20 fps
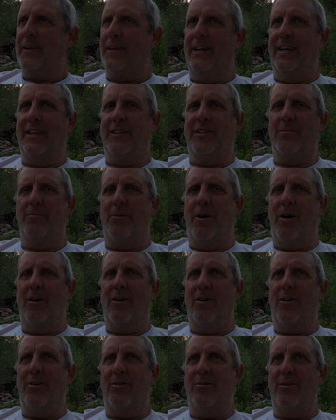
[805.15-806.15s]
And
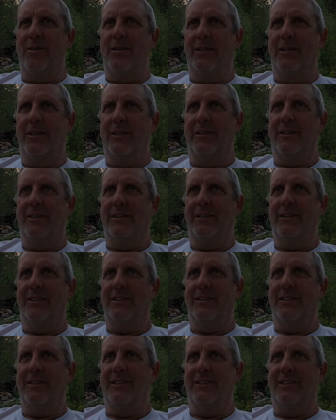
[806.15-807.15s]
tomorrow
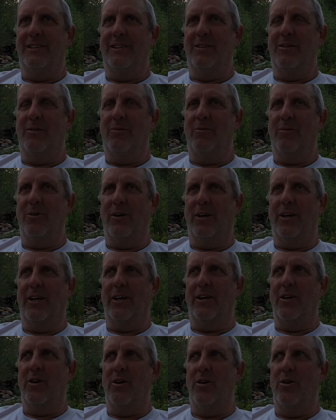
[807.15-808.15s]
we're going
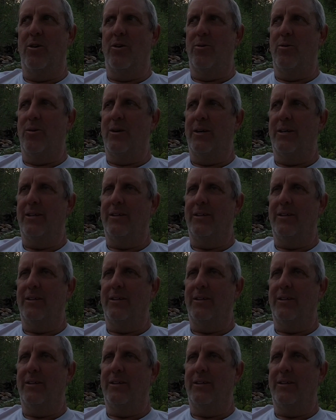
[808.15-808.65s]
to go